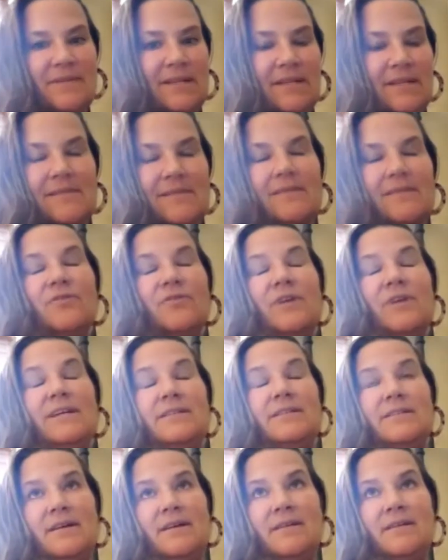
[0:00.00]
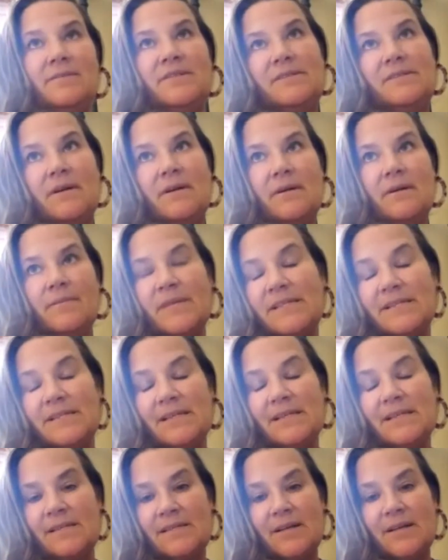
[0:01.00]
This is a great time to start a
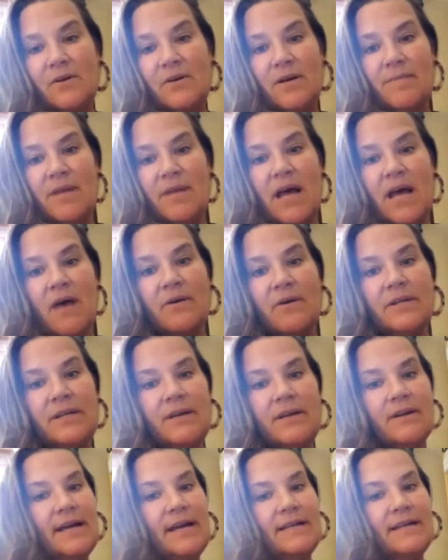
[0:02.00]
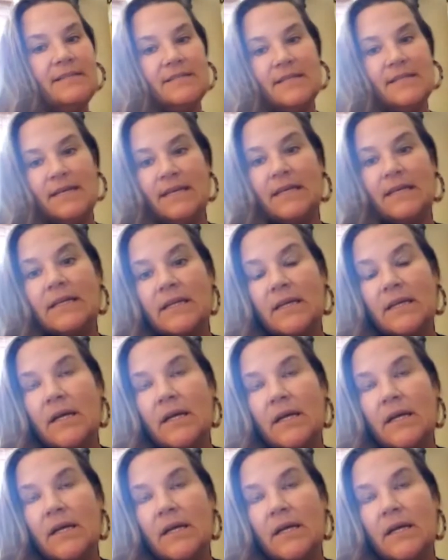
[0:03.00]
business. So I'm now in year 18.